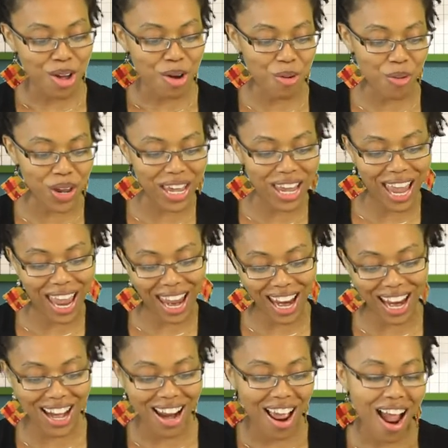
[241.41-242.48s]
Week
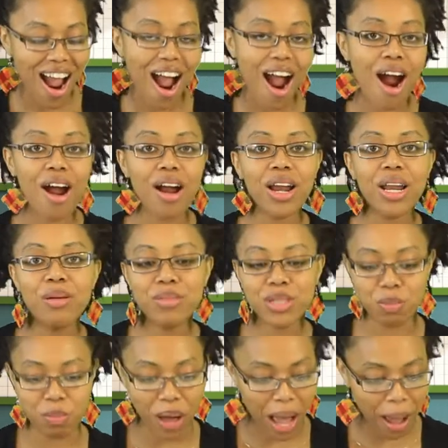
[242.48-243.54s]
eight, Harlem's
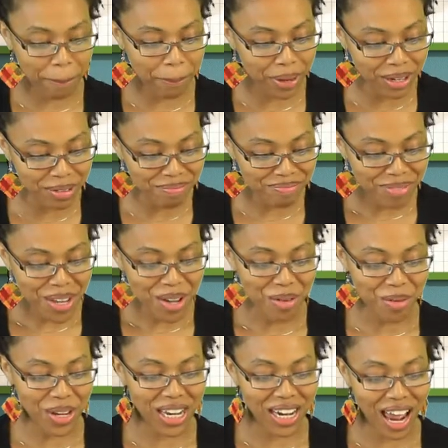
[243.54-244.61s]
Boppin'.
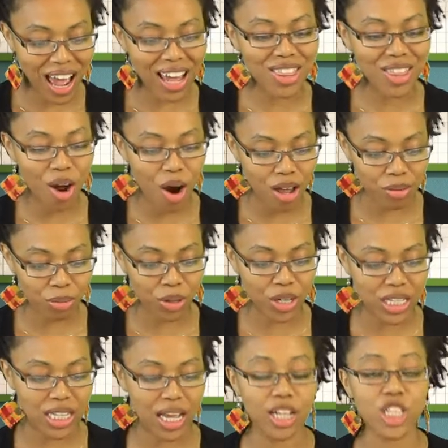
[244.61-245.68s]
Week nine, The Harlem
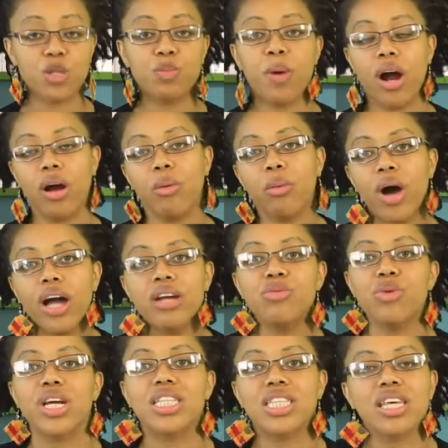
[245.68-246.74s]
Renaissance Part one.
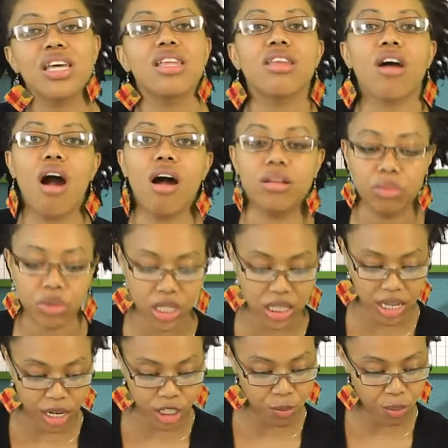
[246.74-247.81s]
Week ten, The Harlem
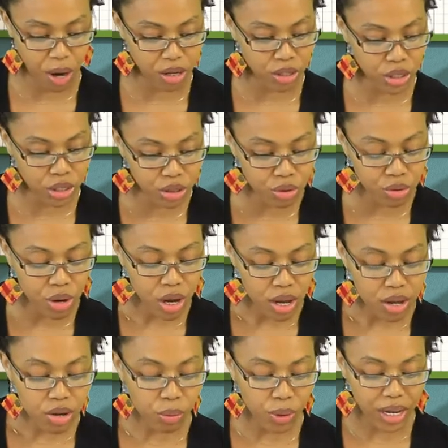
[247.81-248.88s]
Renaissance Part two.
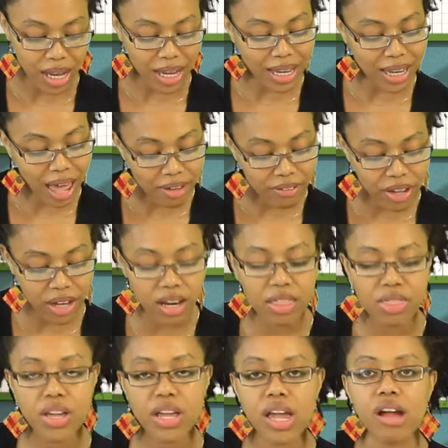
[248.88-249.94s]
Week
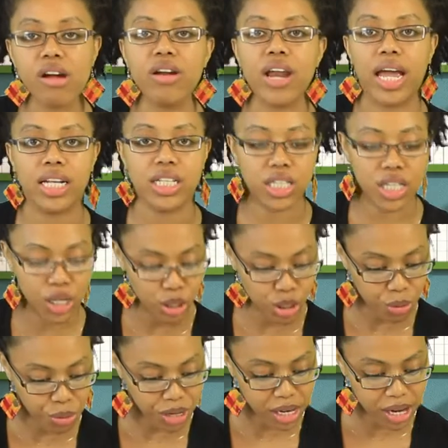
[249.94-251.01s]
eleven, the year nineteen
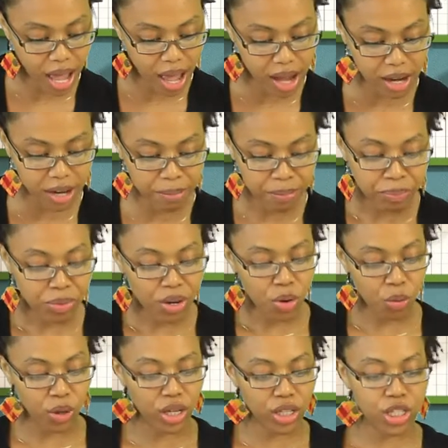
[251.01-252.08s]
twenty-nine.
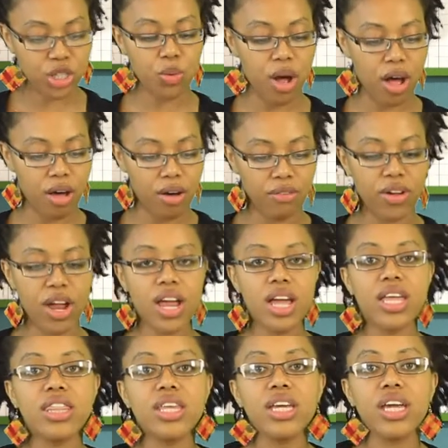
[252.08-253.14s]
Week twelve,
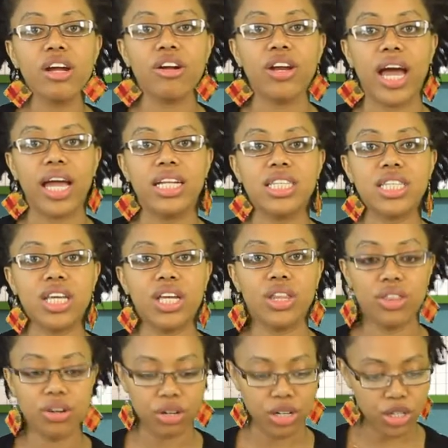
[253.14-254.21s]
the year nineteen
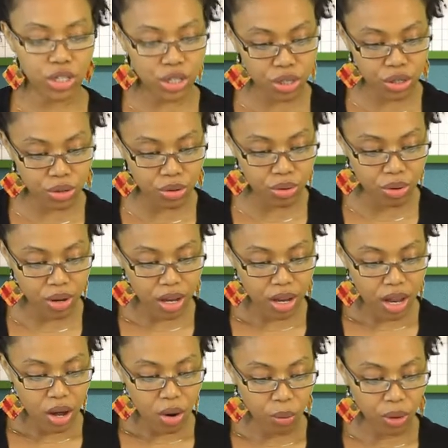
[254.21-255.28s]
thirty-two.
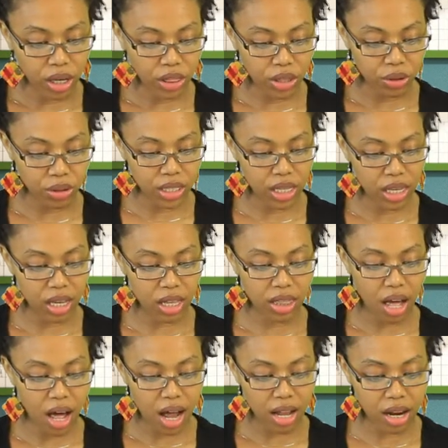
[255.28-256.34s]
Week thirteen,
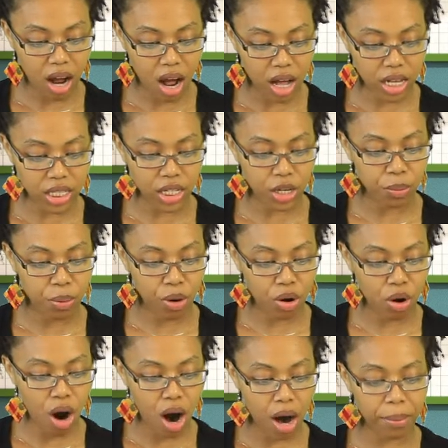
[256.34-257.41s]
The Holocaust and
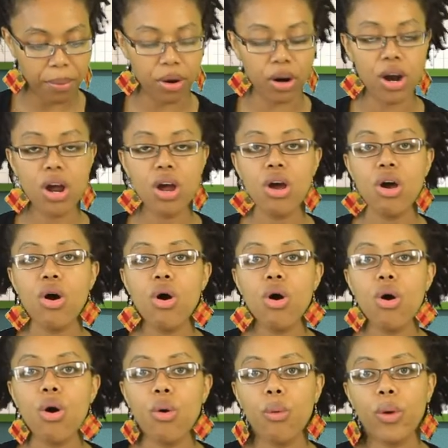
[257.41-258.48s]
Pearl Harbor.
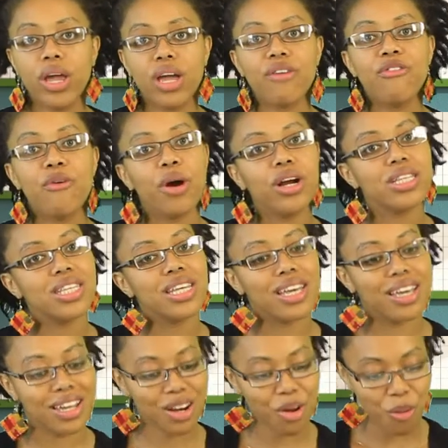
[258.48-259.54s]
Week
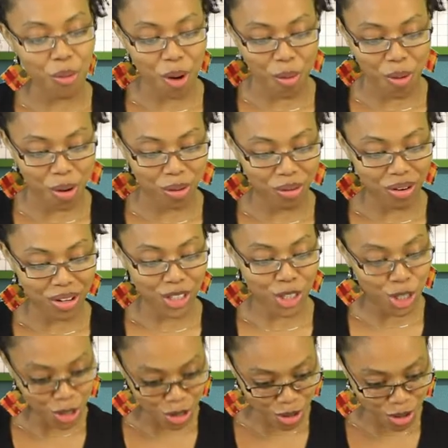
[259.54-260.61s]
fourteen, World War
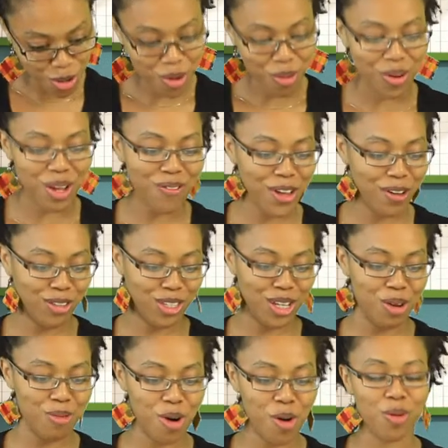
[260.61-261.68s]
Two. Week
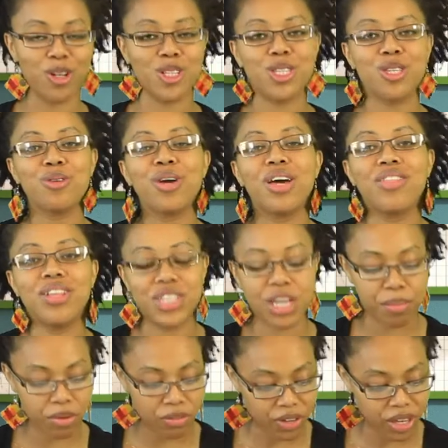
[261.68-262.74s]
fifteen, World War Two and the
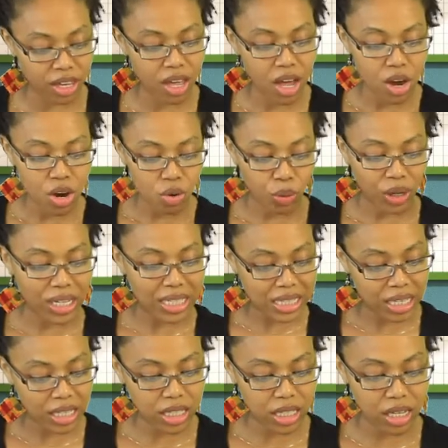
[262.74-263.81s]
Double V. Week
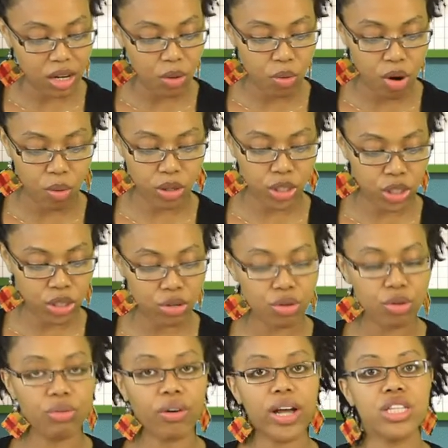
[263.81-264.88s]
sixteen, World War
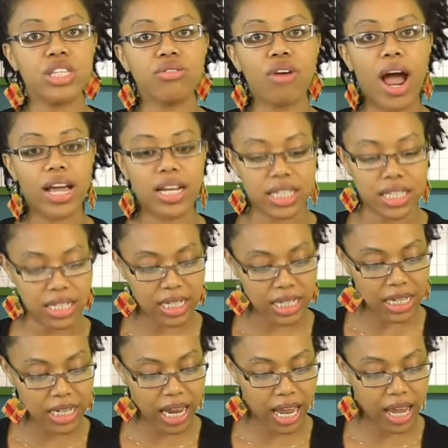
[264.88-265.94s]
Two, Race Riots and
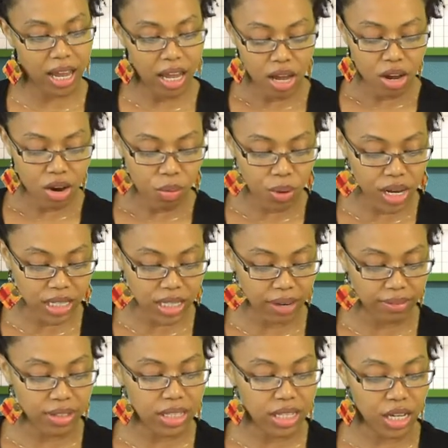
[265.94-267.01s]
D-Day. Week
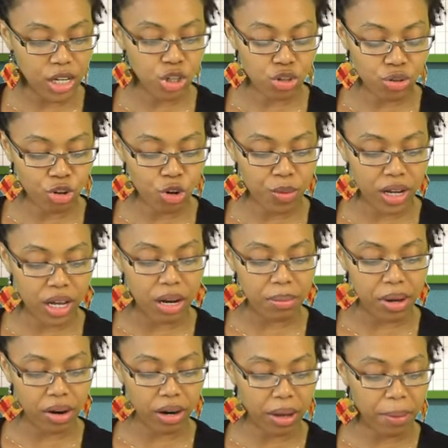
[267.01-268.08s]
seventeen, Truman and
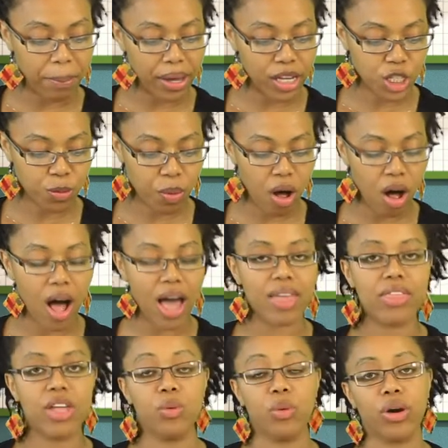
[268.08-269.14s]
American Baseball.
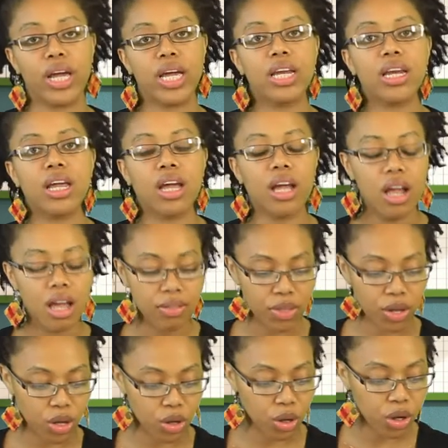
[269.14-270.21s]
And then we're ending
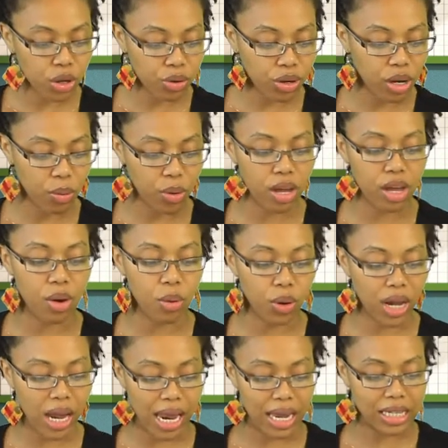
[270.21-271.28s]
the concluding week,
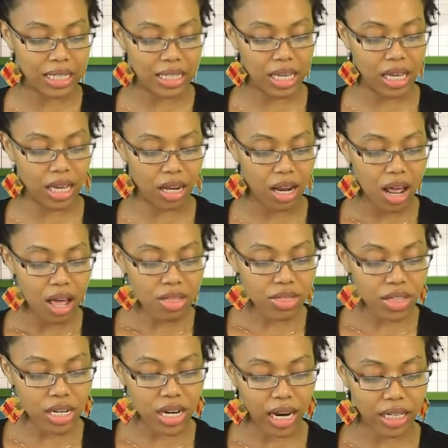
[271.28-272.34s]
week eighteen,
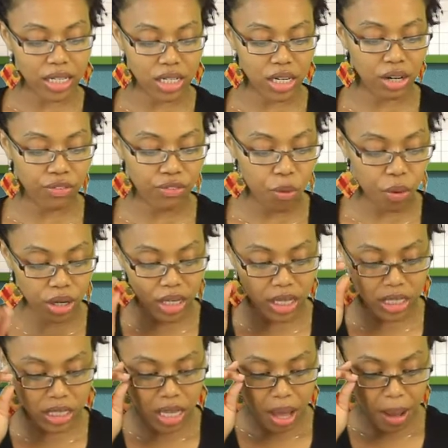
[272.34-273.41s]
the nineteen
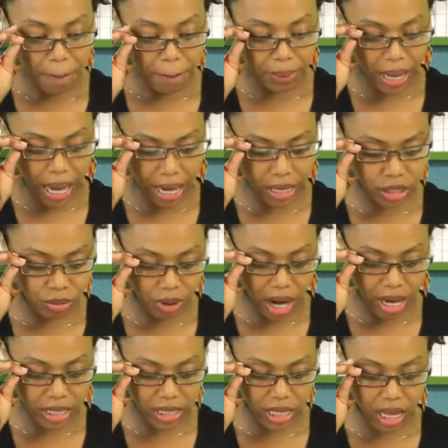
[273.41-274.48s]
forties. Blacks
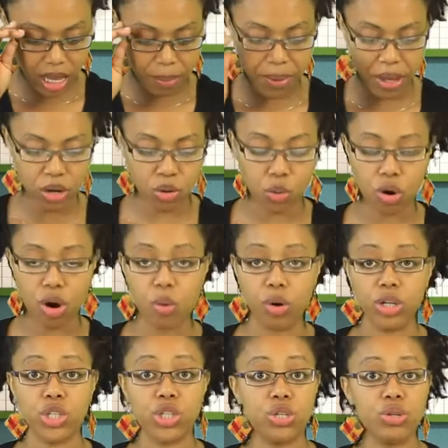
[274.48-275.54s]
Rise Up and World
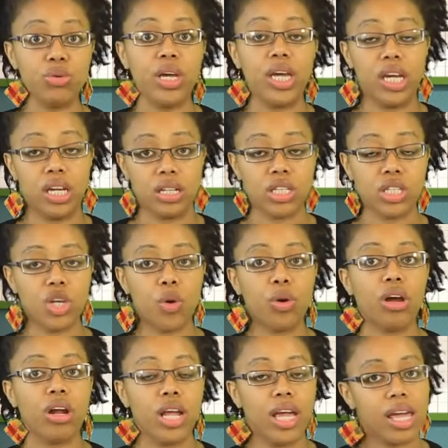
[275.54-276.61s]
War Two ends. So we're
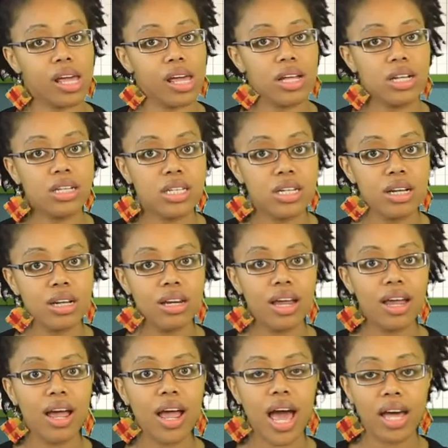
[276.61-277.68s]
going to end
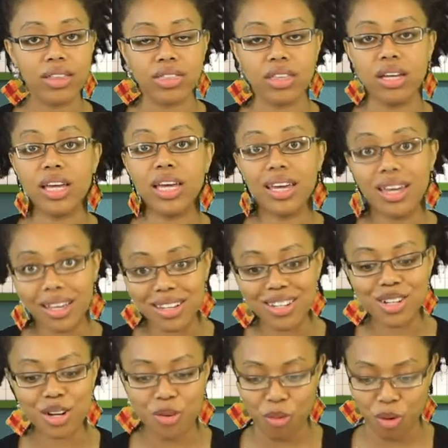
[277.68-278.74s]
at the
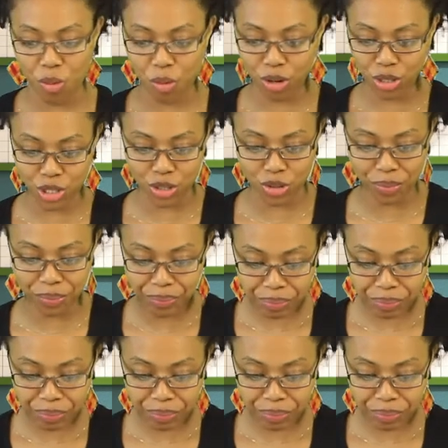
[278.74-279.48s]
end of World War Two.